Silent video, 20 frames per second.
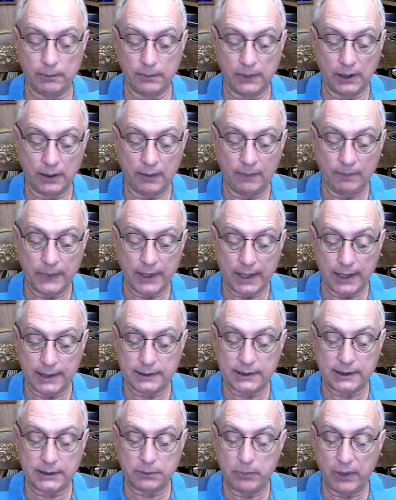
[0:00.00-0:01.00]
It says, But
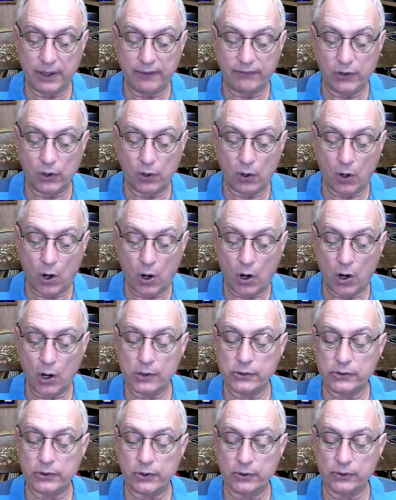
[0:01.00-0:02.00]
if your heart
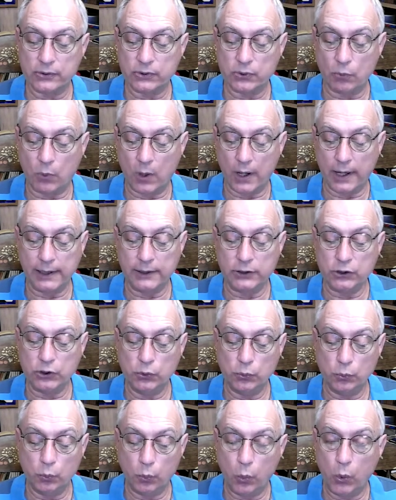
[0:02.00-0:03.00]
turns away and you
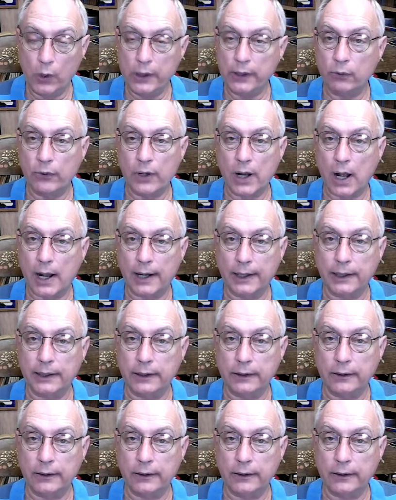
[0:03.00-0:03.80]
will not hear,